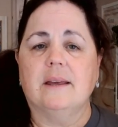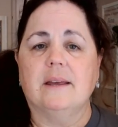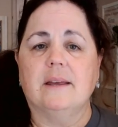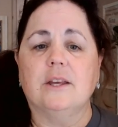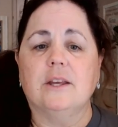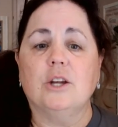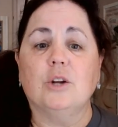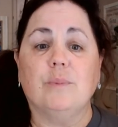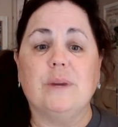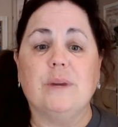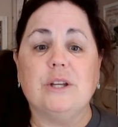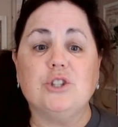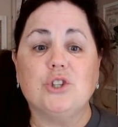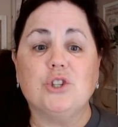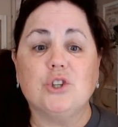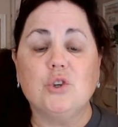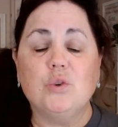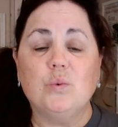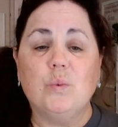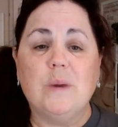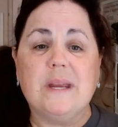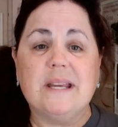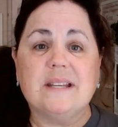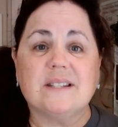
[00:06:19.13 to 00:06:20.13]
It'll be 2
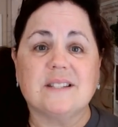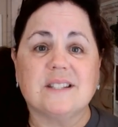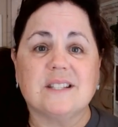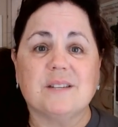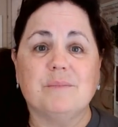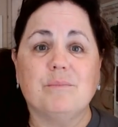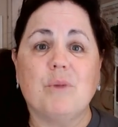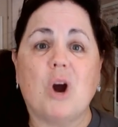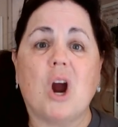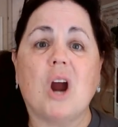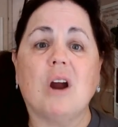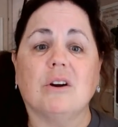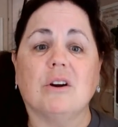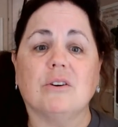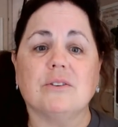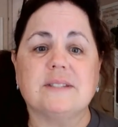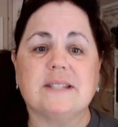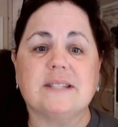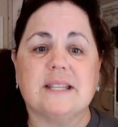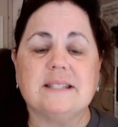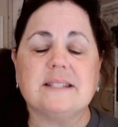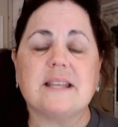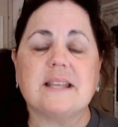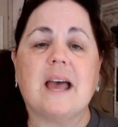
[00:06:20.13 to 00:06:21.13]
weeks tomorrow
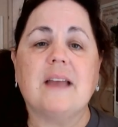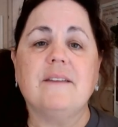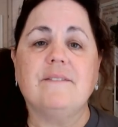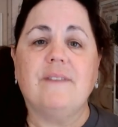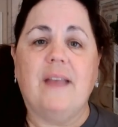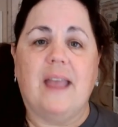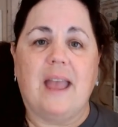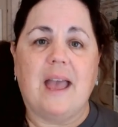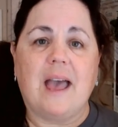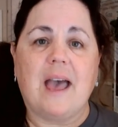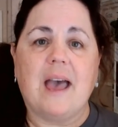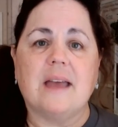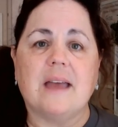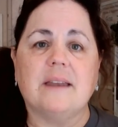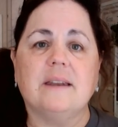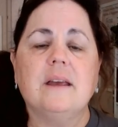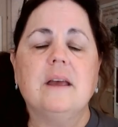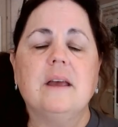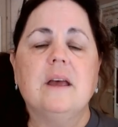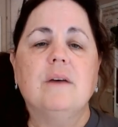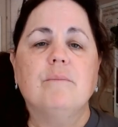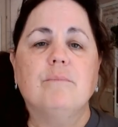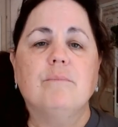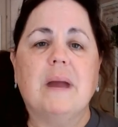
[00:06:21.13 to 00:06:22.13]
since I've had
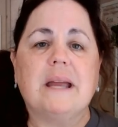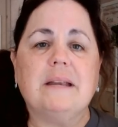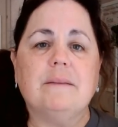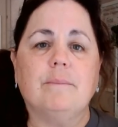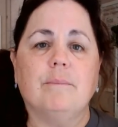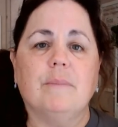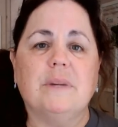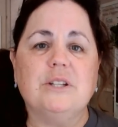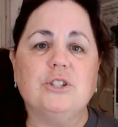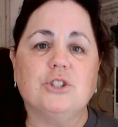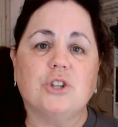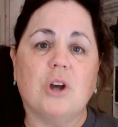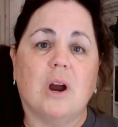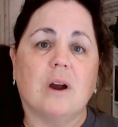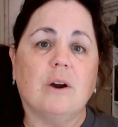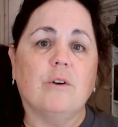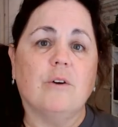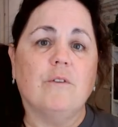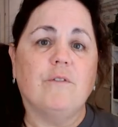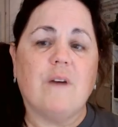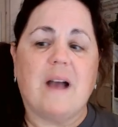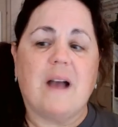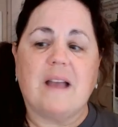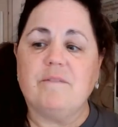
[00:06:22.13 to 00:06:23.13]
my Mounjaro
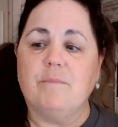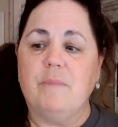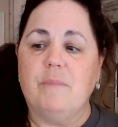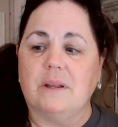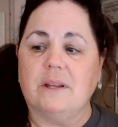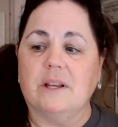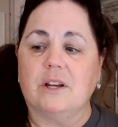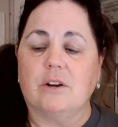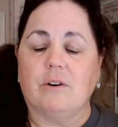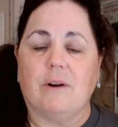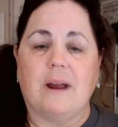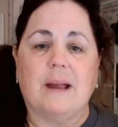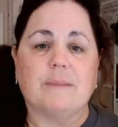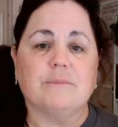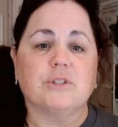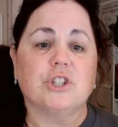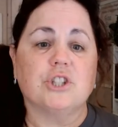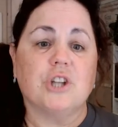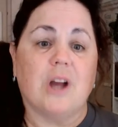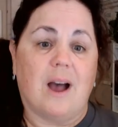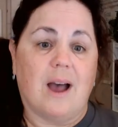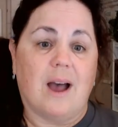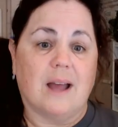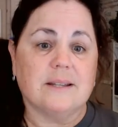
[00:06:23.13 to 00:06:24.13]
5 milligram
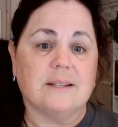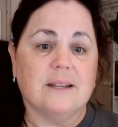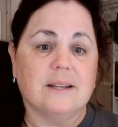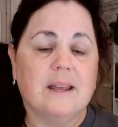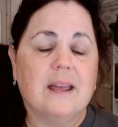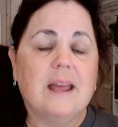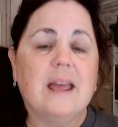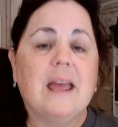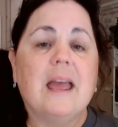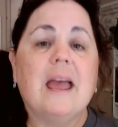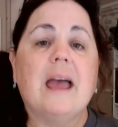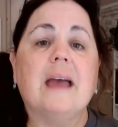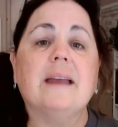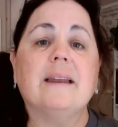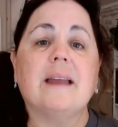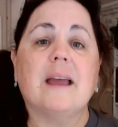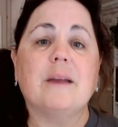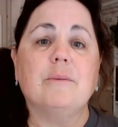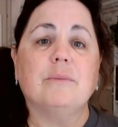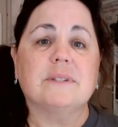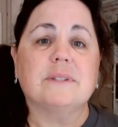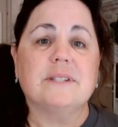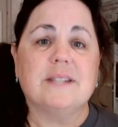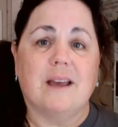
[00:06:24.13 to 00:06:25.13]
shot. And I
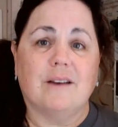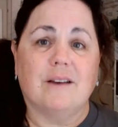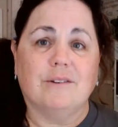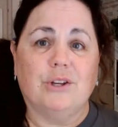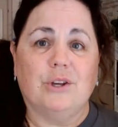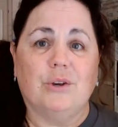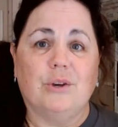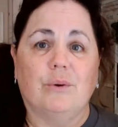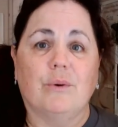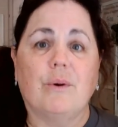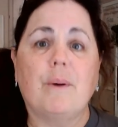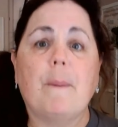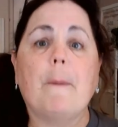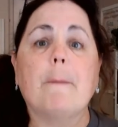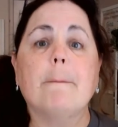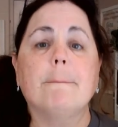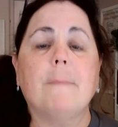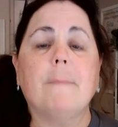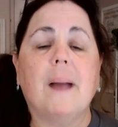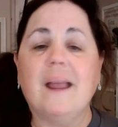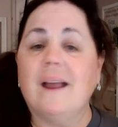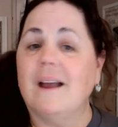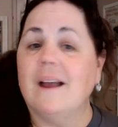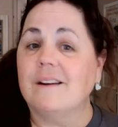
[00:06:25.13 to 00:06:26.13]
will tell you,
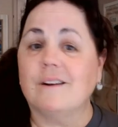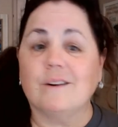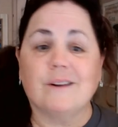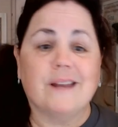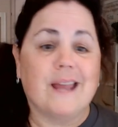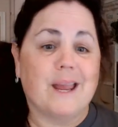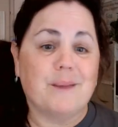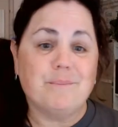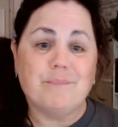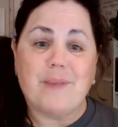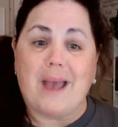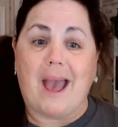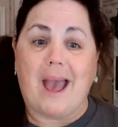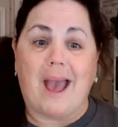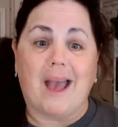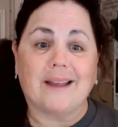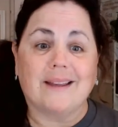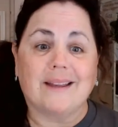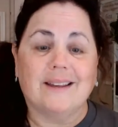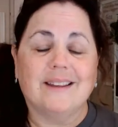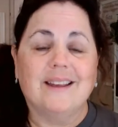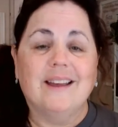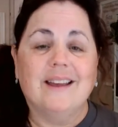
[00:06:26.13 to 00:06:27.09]
my hunger came back.